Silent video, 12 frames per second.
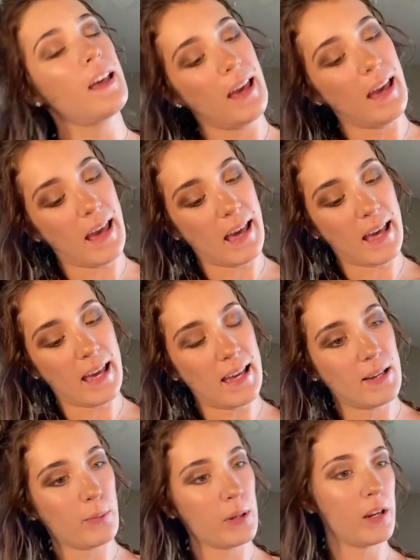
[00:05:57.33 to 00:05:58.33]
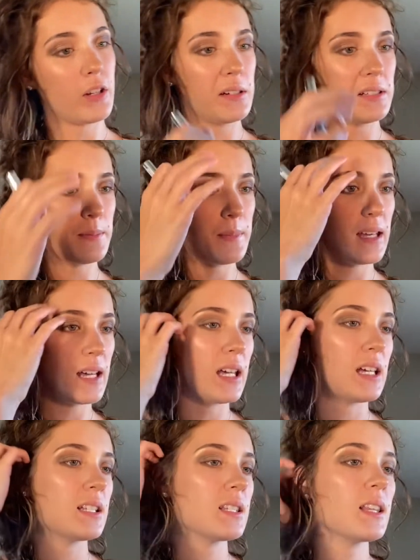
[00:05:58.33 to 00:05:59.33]
and we are going to make a
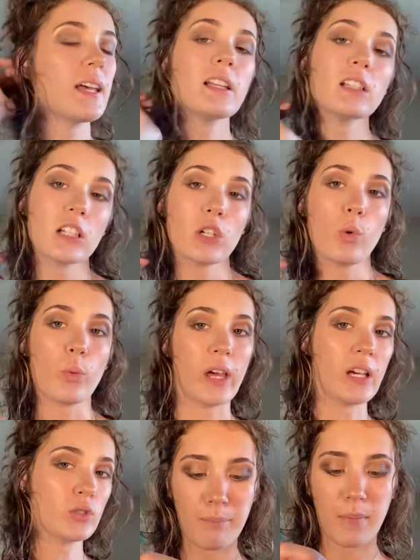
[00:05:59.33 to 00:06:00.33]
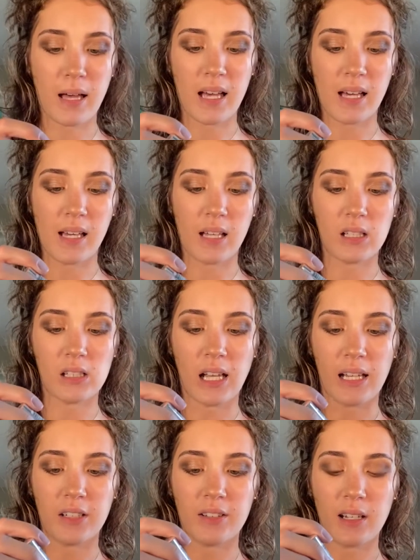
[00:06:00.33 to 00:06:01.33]
slight little wing. My
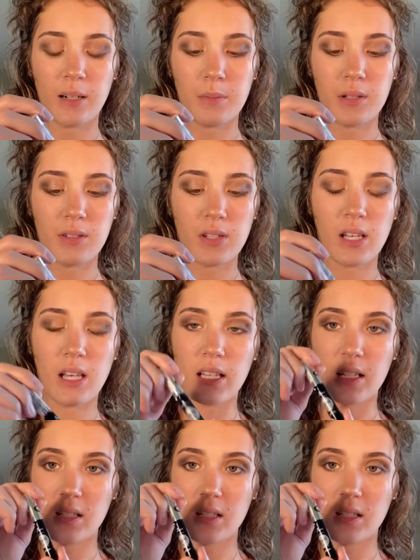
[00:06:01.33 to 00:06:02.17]
liner that I'm using is